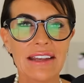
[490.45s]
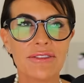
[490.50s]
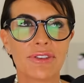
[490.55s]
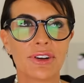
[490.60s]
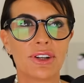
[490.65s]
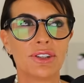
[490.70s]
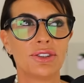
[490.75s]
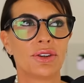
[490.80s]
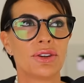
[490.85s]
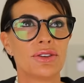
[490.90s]

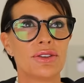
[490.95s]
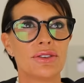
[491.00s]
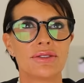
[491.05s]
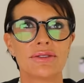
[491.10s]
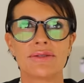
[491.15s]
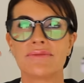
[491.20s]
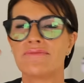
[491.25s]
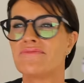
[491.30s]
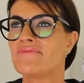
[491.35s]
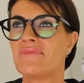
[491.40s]
Even on
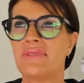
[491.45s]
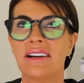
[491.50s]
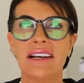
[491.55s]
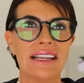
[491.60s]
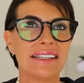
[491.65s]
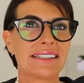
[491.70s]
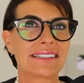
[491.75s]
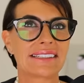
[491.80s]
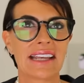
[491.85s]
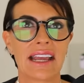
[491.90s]
the,
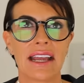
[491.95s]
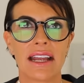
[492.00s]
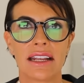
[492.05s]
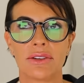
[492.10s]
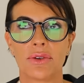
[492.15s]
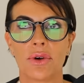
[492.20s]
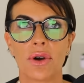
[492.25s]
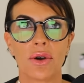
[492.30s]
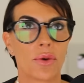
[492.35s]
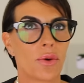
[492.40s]
let's
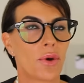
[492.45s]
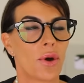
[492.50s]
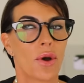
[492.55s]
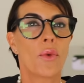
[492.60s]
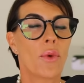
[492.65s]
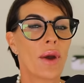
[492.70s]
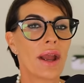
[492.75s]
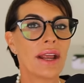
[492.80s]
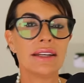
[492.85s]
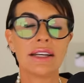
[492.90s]
say, oh,
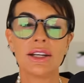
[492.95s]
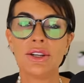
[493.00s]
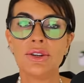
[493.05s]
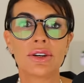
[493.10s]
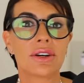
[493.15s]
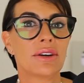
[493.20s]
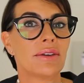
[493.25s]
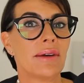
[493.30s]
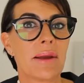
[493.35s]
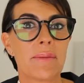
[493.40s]
when are you
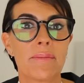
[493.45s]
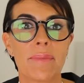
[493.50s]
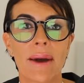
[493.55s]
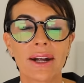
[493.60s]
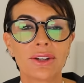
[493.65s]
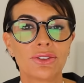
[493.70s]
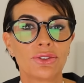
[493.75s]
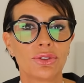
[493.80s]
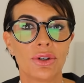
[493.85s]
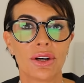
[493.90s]
going
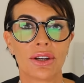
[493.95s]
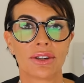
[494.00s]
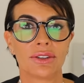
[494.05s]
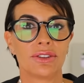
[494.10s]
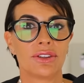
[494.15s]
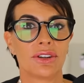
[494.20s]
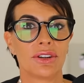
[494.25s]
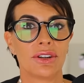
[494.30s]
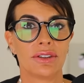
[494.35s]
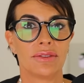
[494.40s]
back to
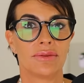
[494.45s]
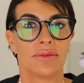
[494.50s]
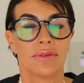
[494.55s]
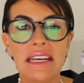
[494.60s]
London?